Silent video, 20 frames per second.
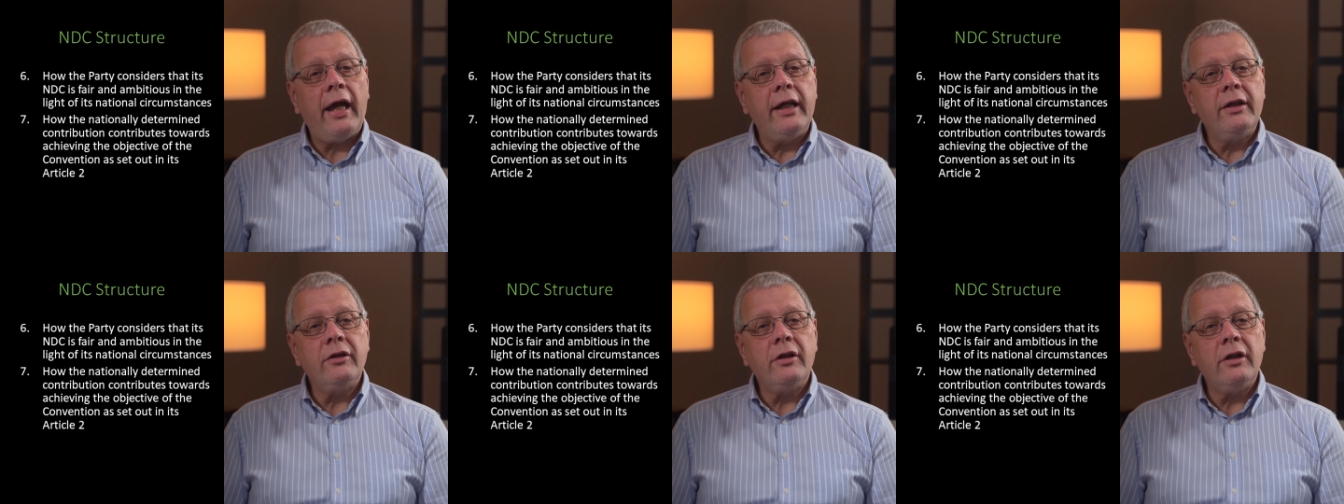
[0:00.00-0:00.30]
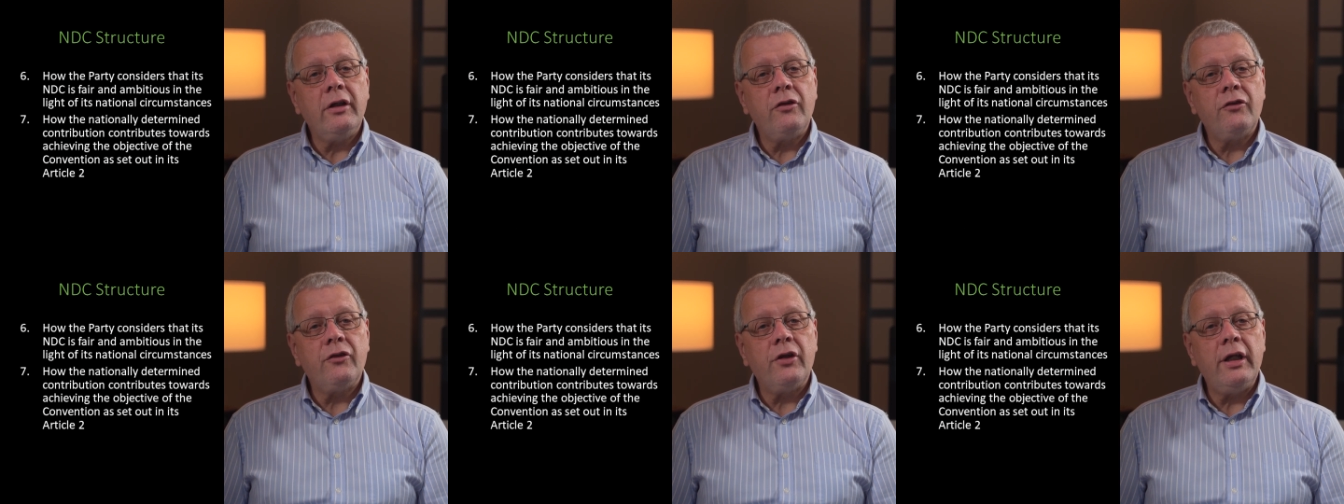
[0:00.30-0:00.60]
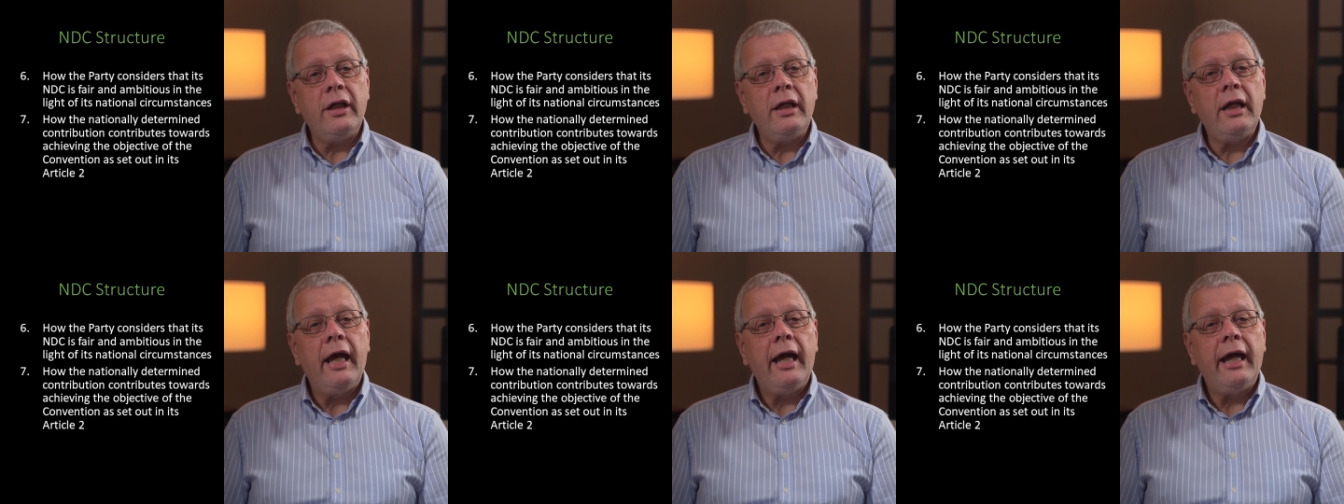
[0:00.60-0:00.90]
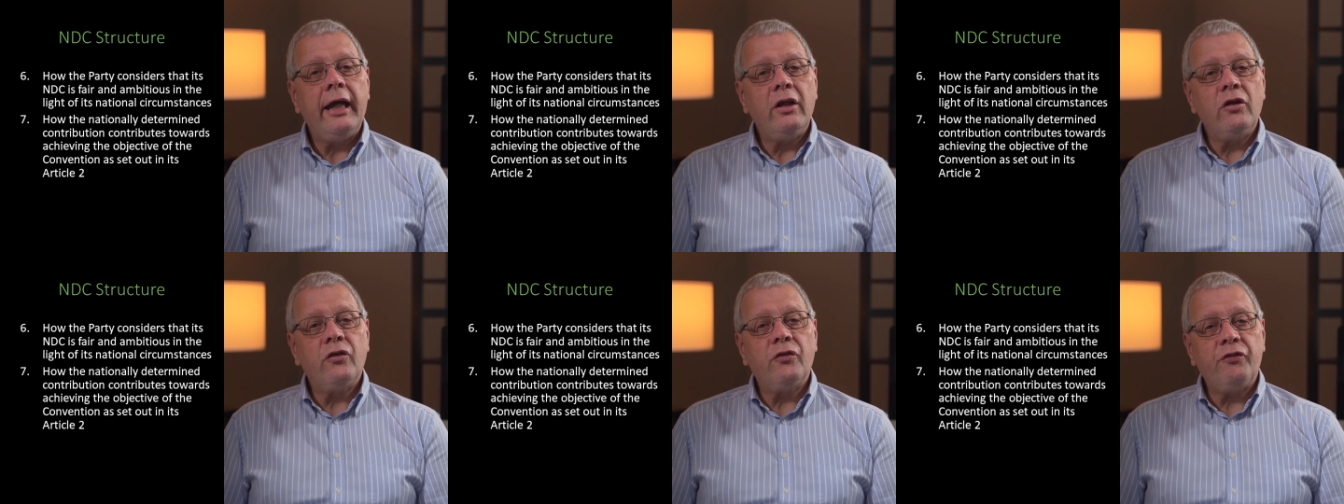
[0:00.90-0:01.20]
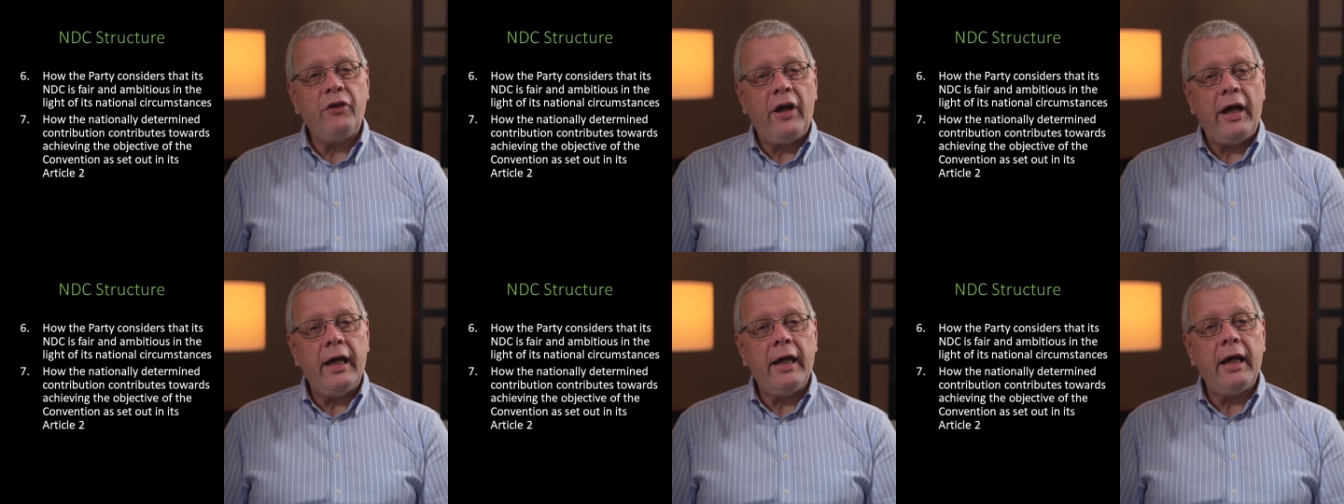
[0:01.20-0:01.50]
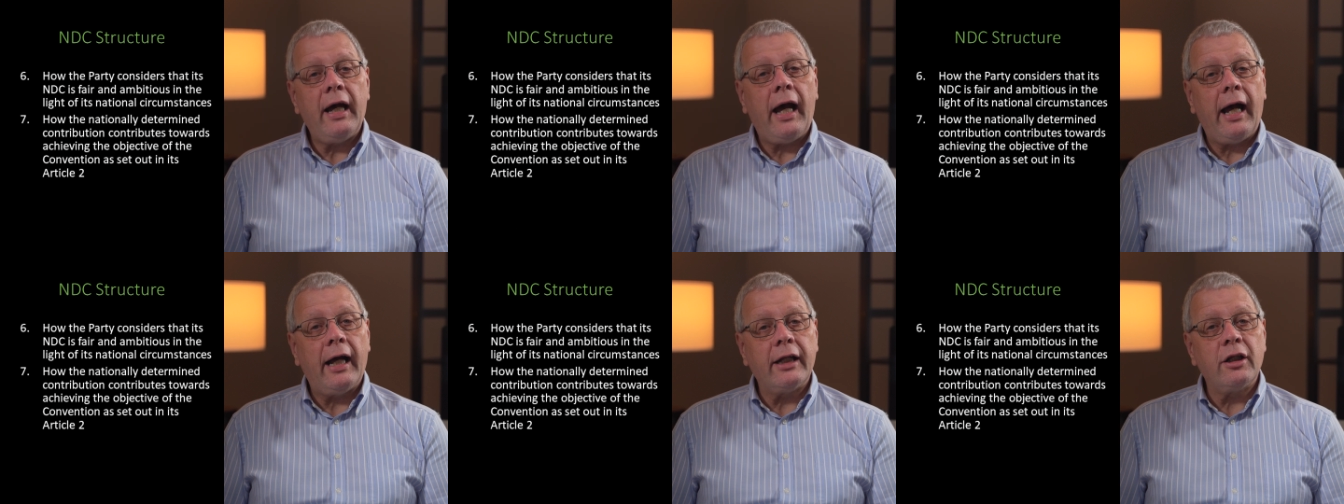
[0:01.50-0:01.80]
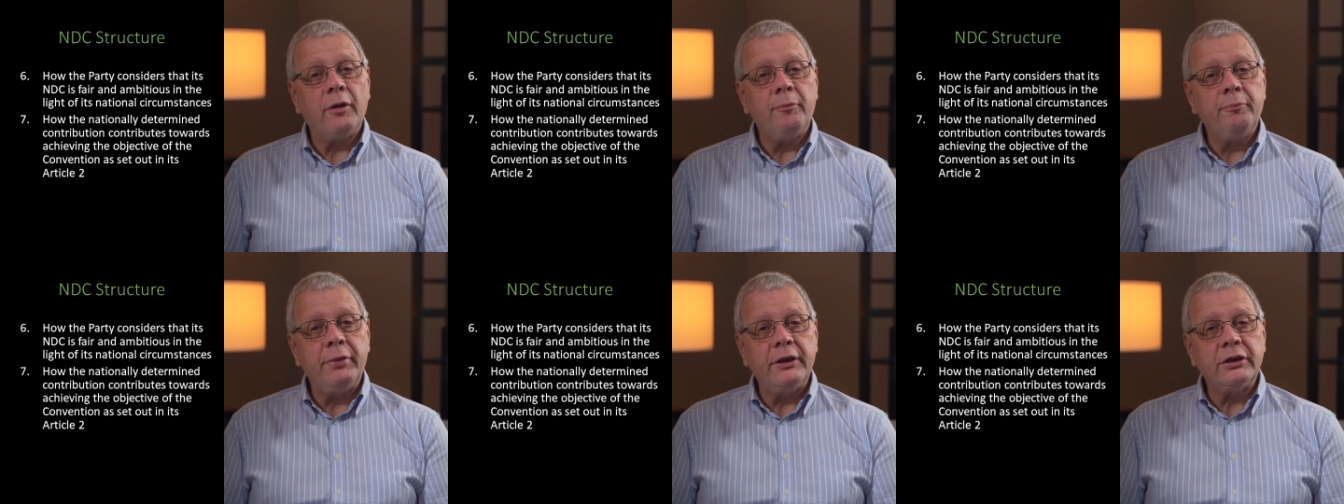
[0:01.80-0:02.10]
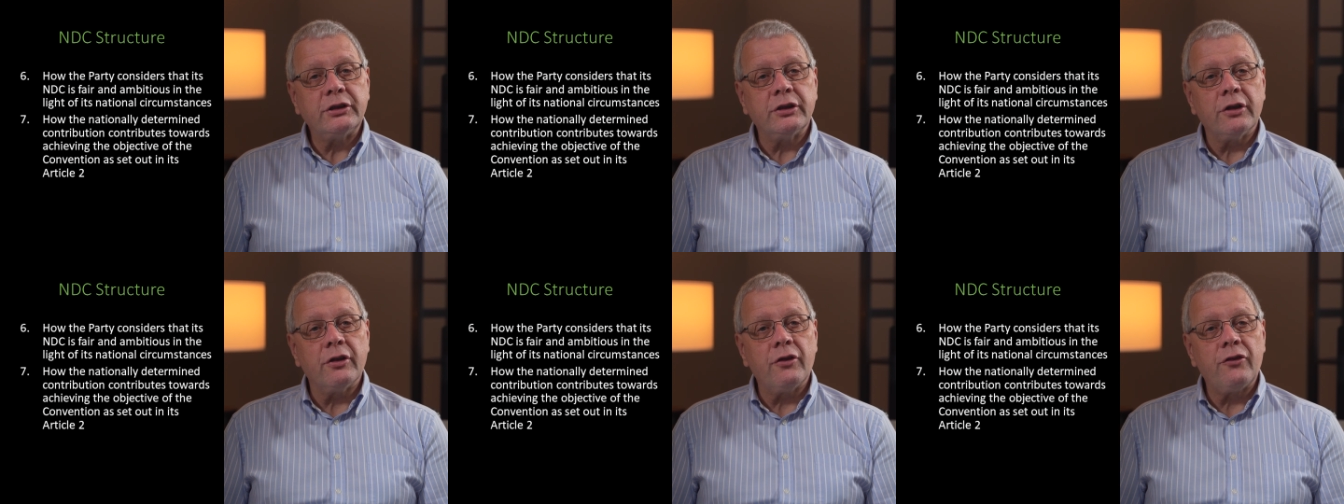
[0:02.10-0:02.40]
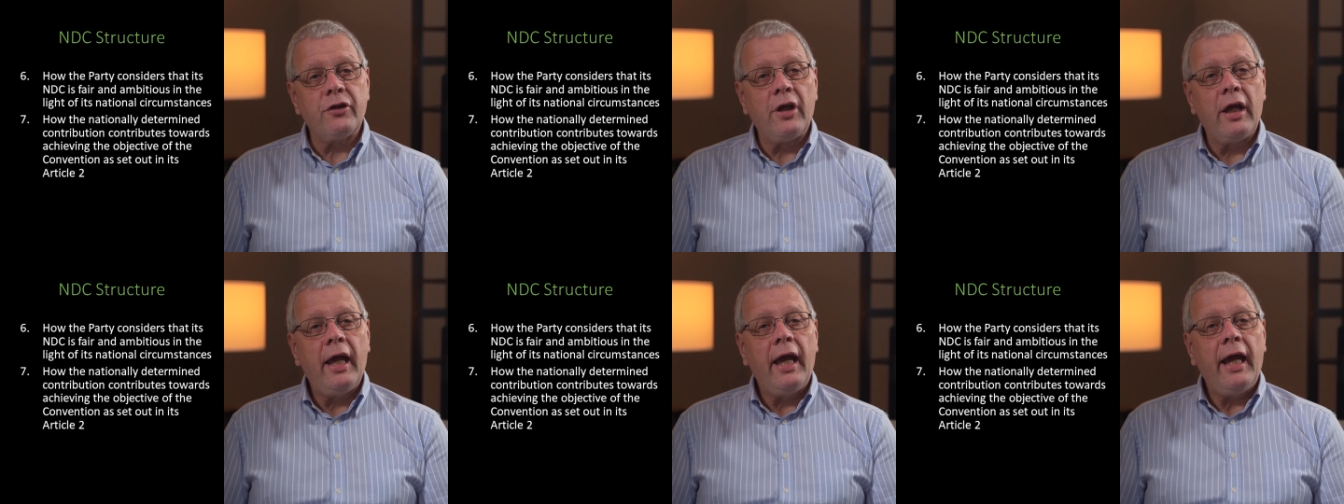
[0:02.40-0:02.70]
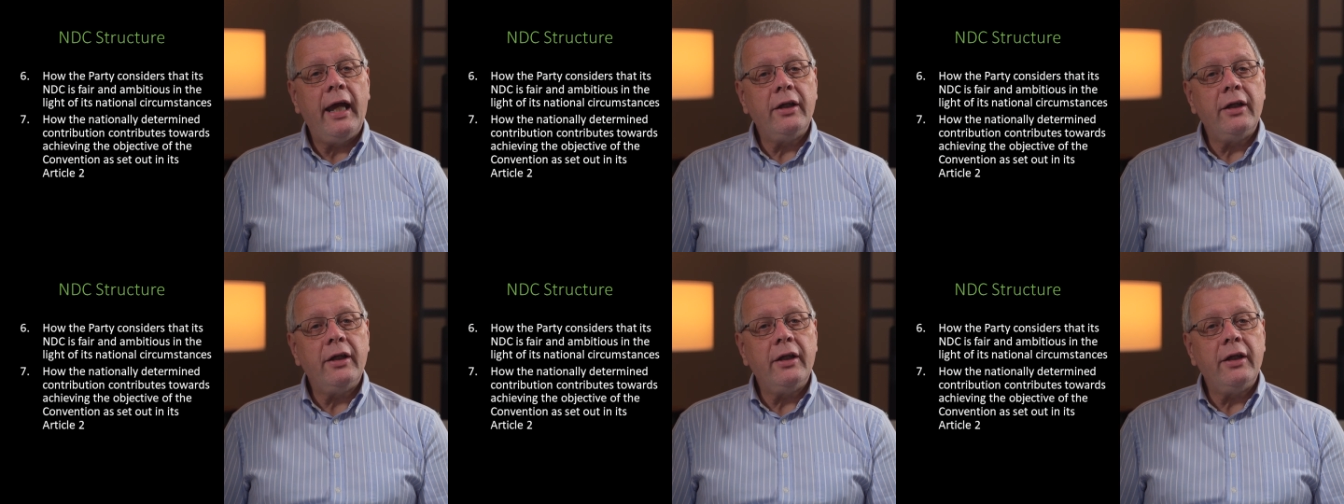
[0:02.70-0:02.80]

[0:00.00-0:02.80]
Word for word: NDC is fair and ambitious